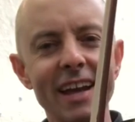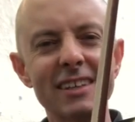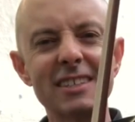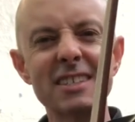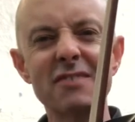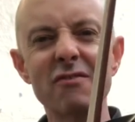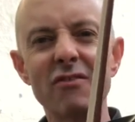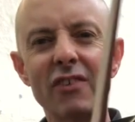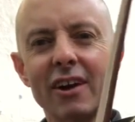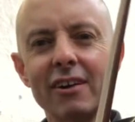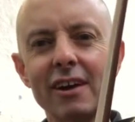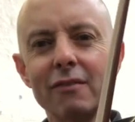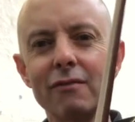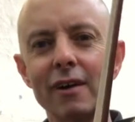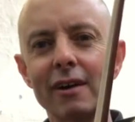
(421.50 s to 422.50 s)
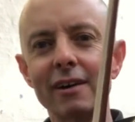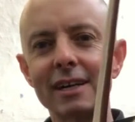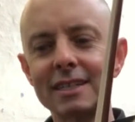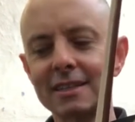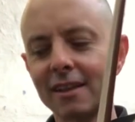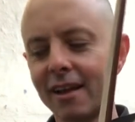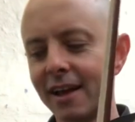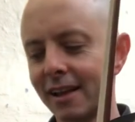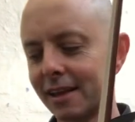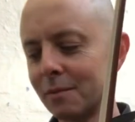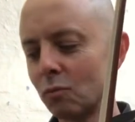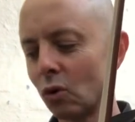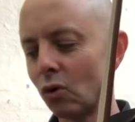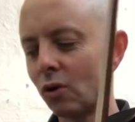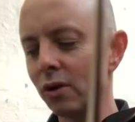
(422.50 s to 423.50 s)
just very, very slightly
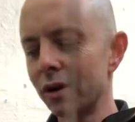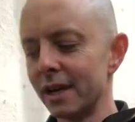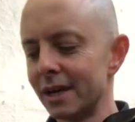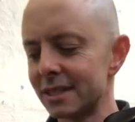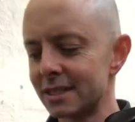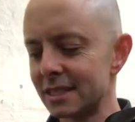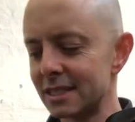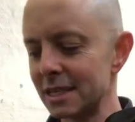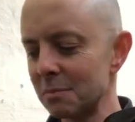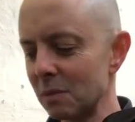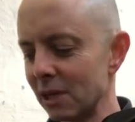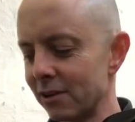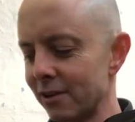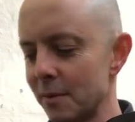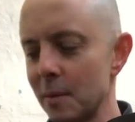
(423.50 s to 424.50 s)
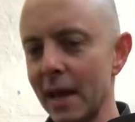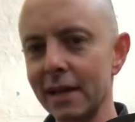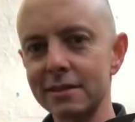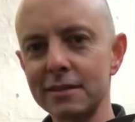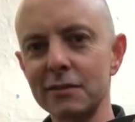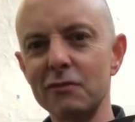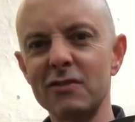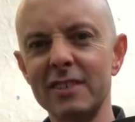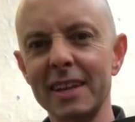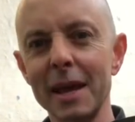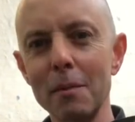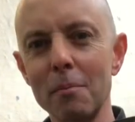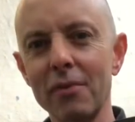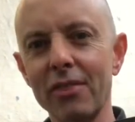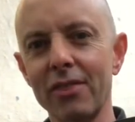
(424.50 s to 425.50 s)
more. Similar amounts of
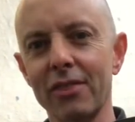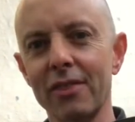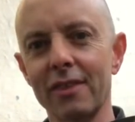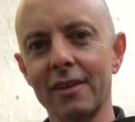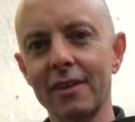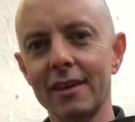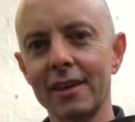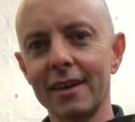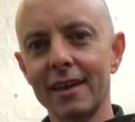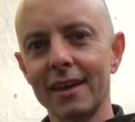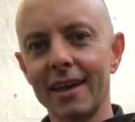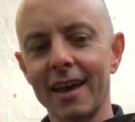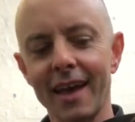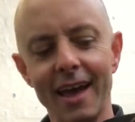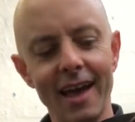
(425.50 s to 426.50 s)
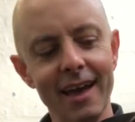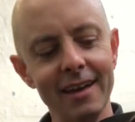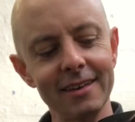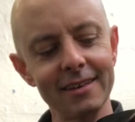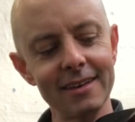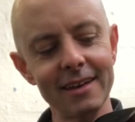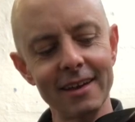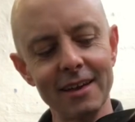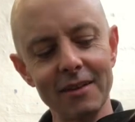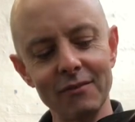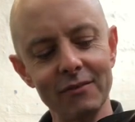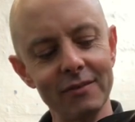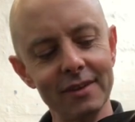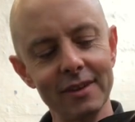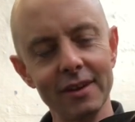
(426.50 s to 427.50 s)
depth and,
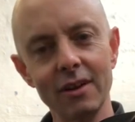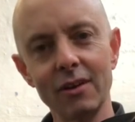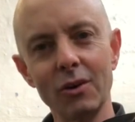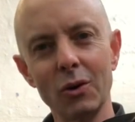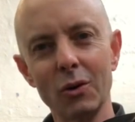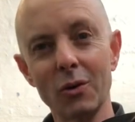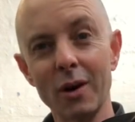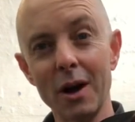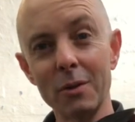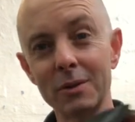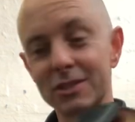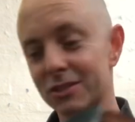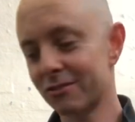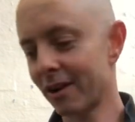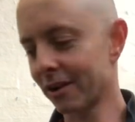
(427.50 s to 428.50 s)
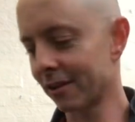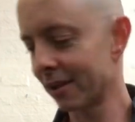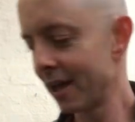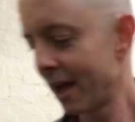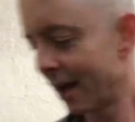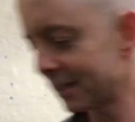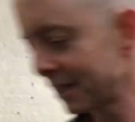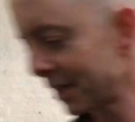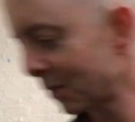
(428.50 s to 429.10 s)
oh, I would struggle. I'll tell you